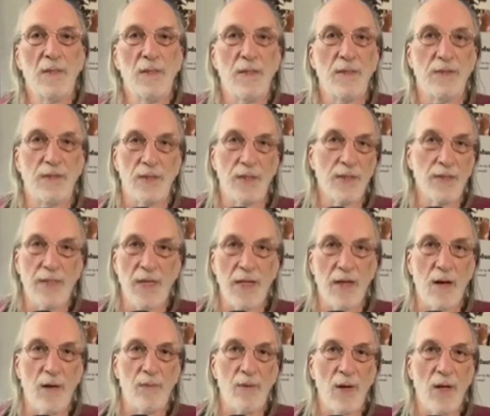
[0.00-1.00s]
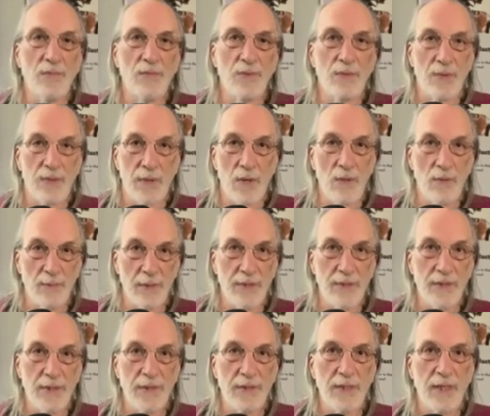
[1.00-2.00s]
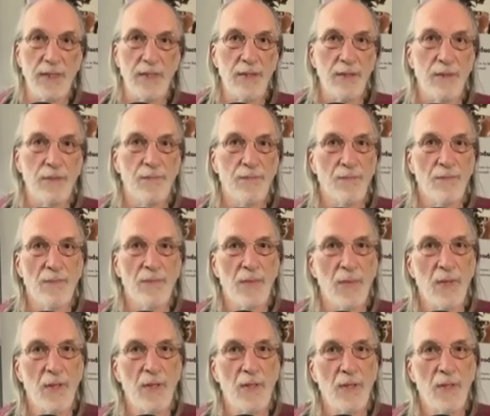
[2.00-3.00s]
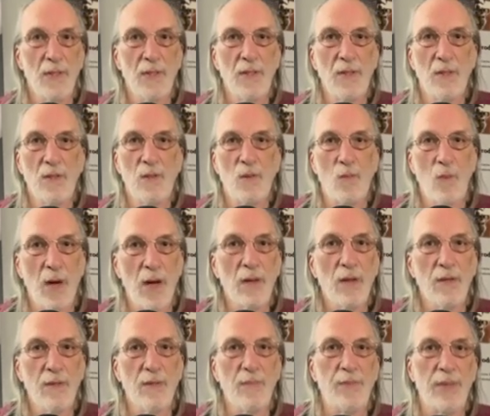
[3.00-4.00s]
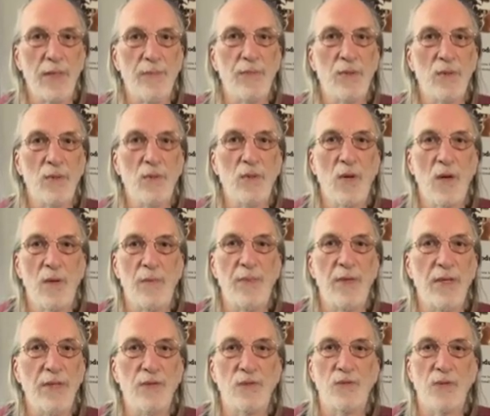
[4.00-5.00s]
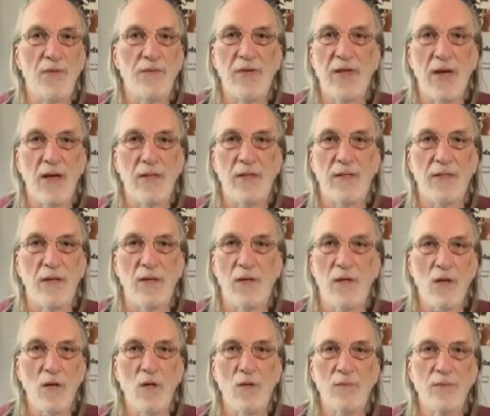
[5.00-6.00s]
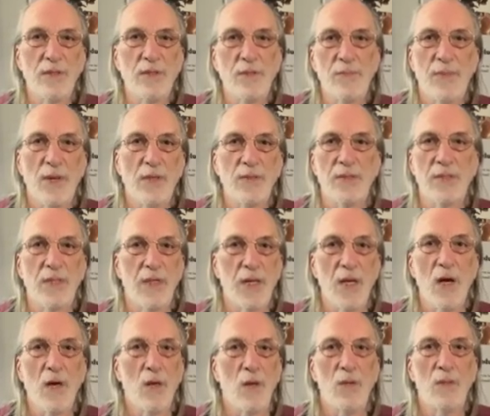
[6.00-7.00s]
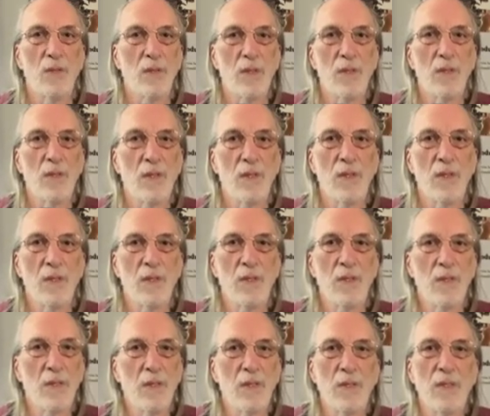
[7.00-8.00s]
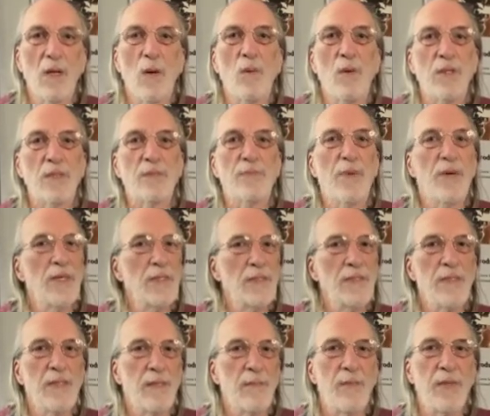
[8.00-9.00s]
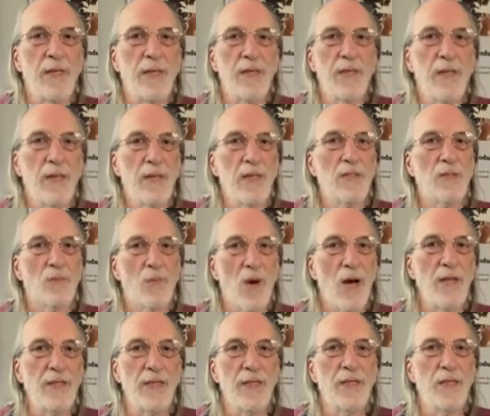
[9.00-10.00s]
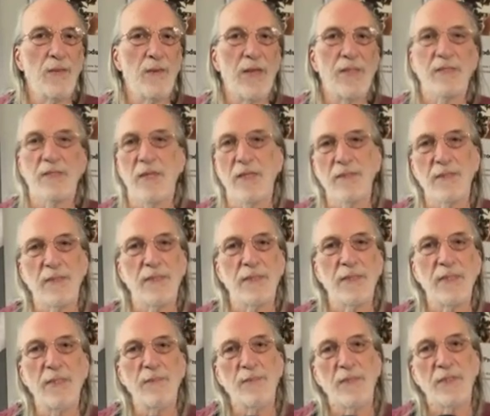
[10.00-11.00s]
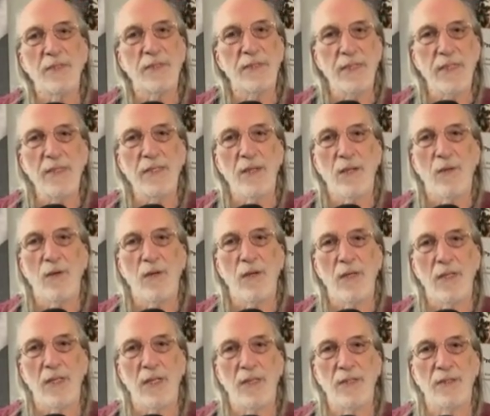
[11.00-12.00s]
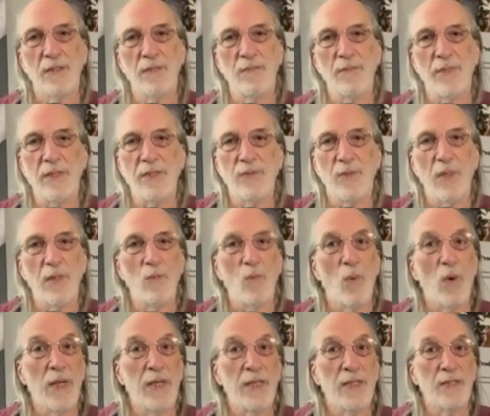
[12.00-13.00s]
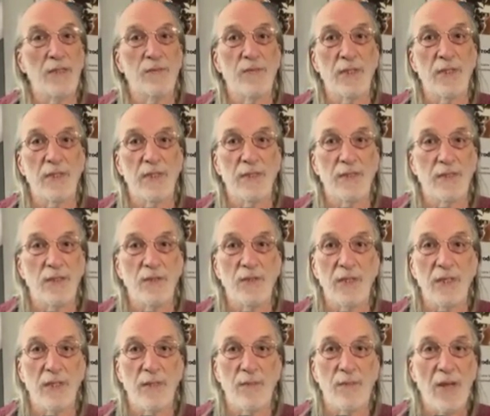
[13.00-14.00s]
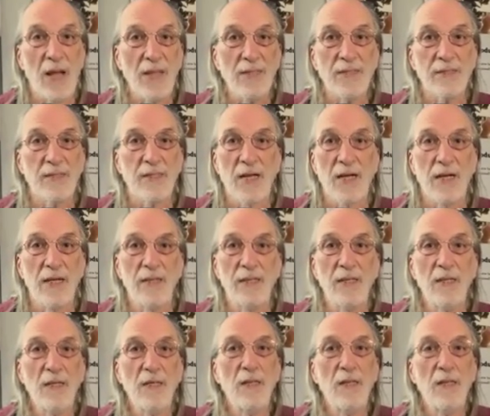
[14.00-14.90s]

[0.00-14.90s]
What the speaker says: It's just like our problems with homelessness here. Where are the people who are being driven out of their homes supposed to go? Now, what is puzzling me is why the U.S. doesn't seem to see the correlation between what Israel is doing to Palestine